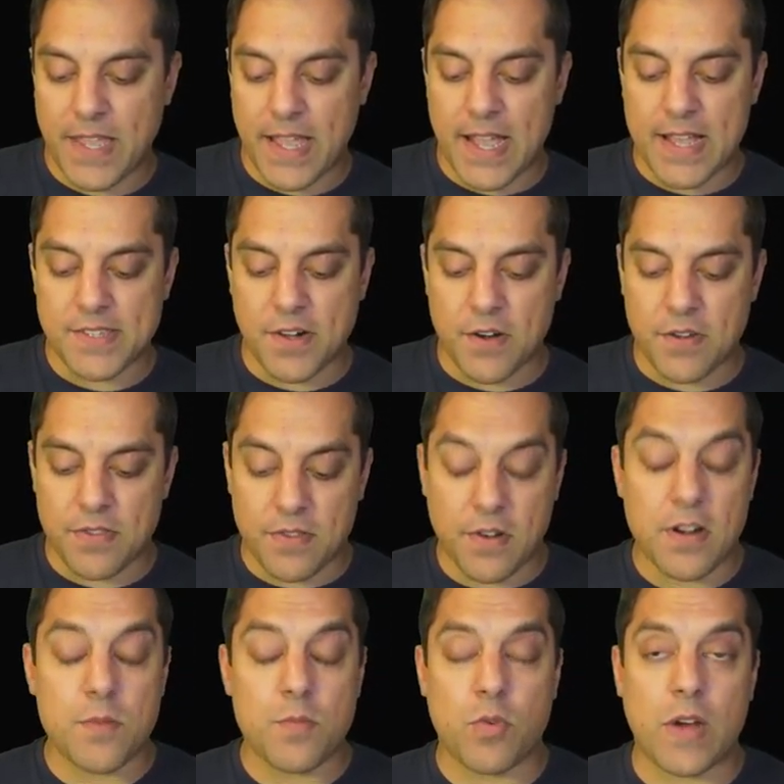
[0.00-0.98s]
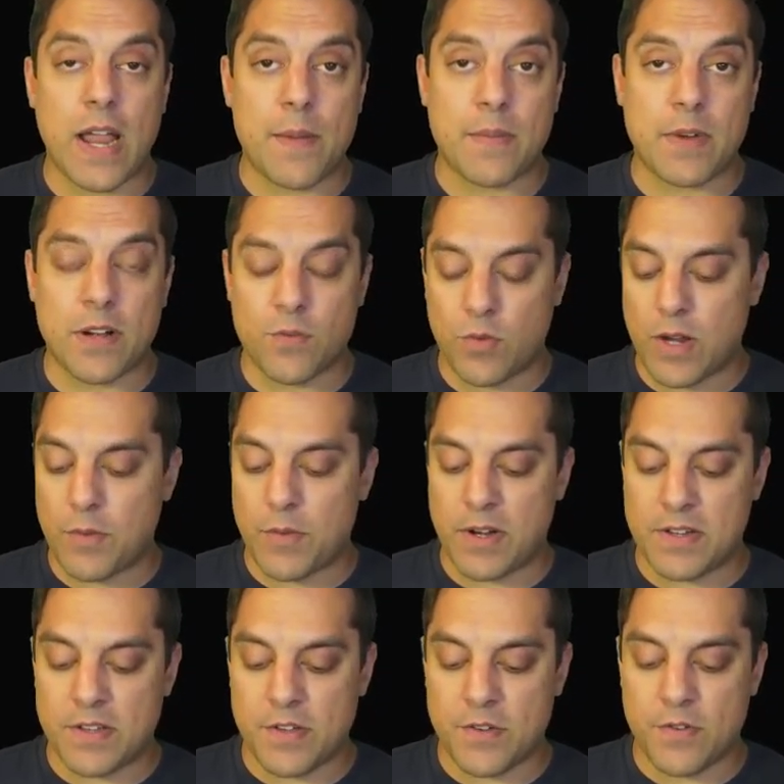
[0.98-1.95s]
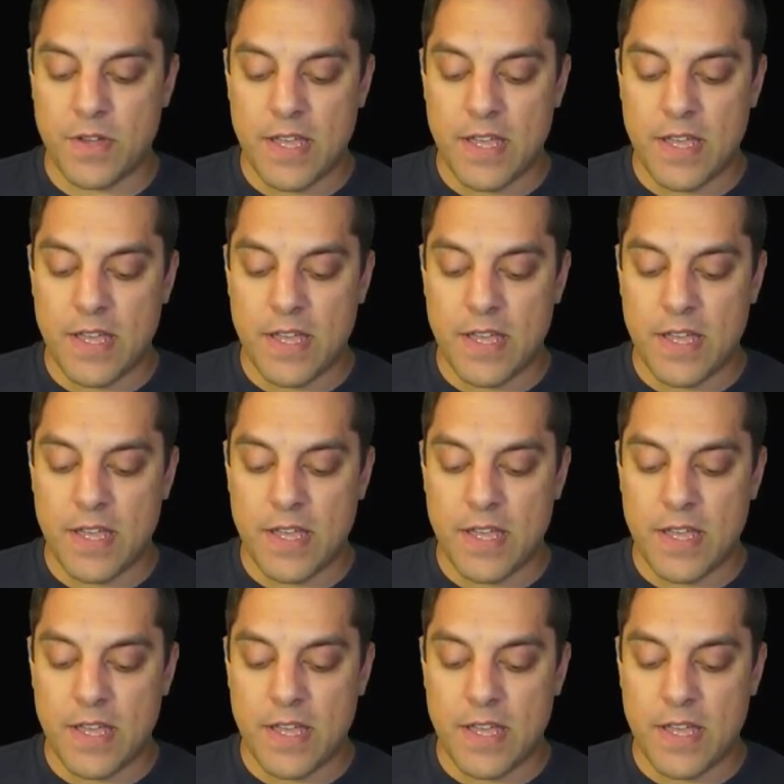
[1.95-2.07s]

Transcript: as our third parameter, what I want to do